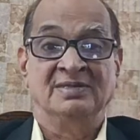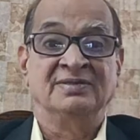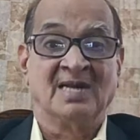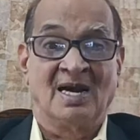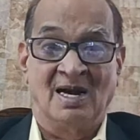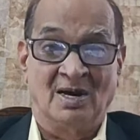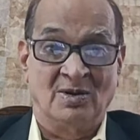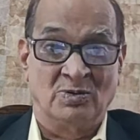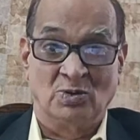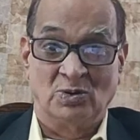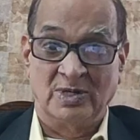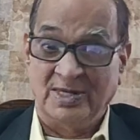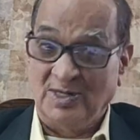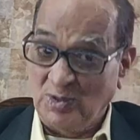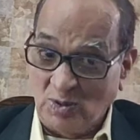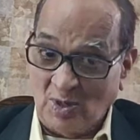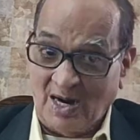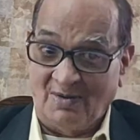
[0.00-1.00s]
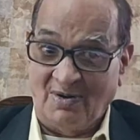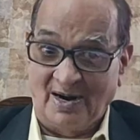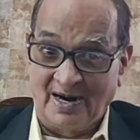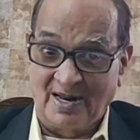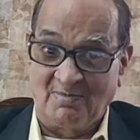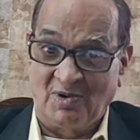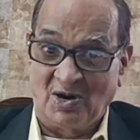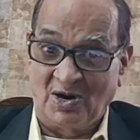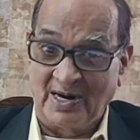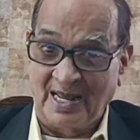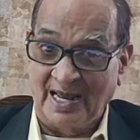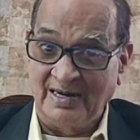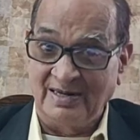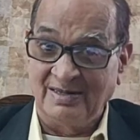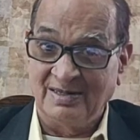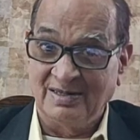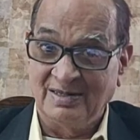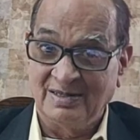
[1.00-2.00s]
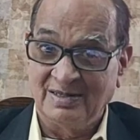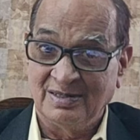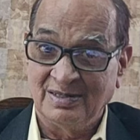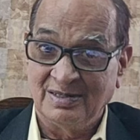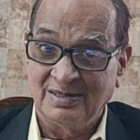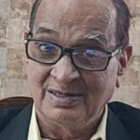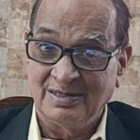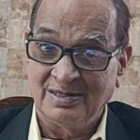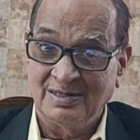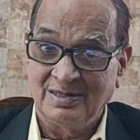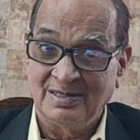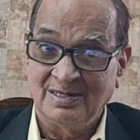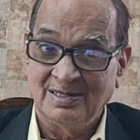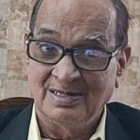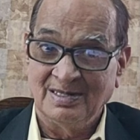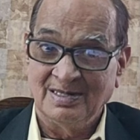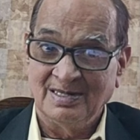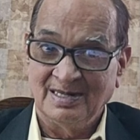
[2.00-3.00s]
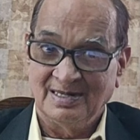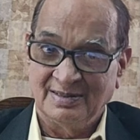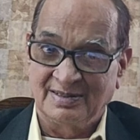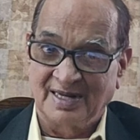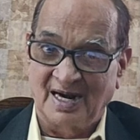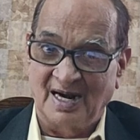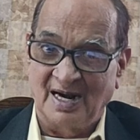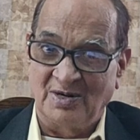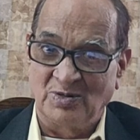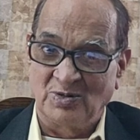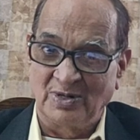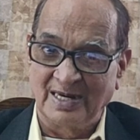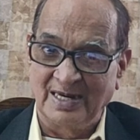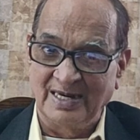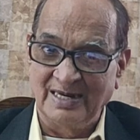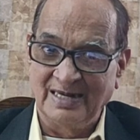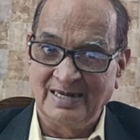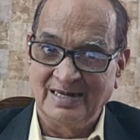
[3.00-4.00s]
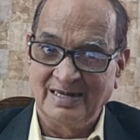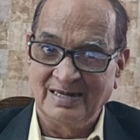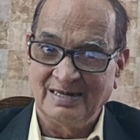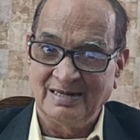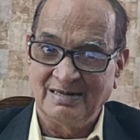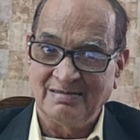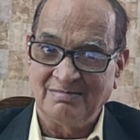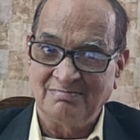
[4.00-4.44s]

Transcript: Indra Nooyi, you have heard about her. Indra Nooyi?